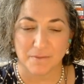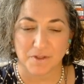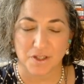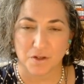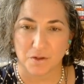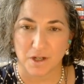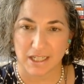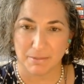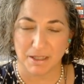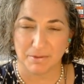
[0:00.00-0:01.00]
So a
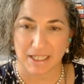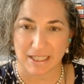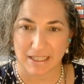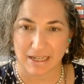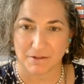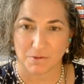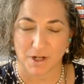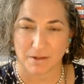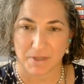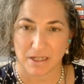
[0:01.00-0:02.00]
couple of places I would
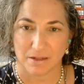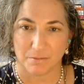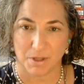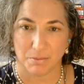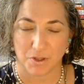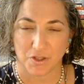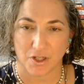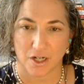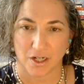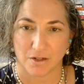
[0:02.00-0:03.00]
recommend people
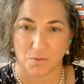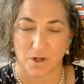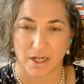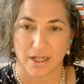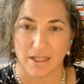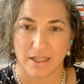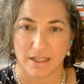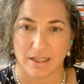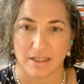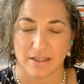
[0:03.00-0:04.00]
start. One
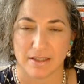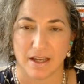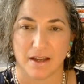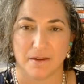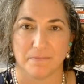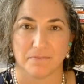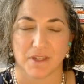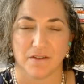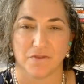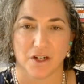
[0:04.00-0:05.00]
is
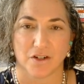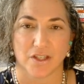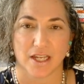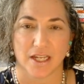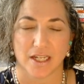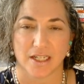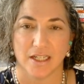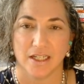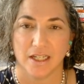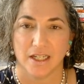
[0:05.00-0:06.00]
if there's
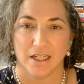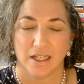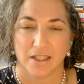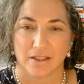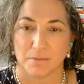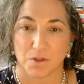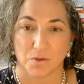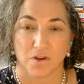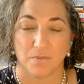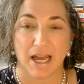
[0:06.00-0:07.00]
some
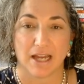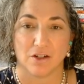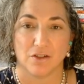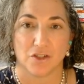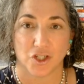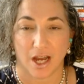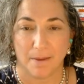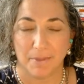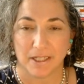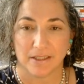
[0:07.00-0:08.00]
sort of paddle
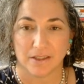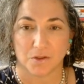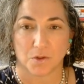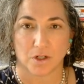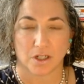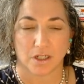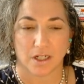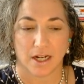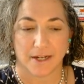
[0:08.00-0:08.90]
shop or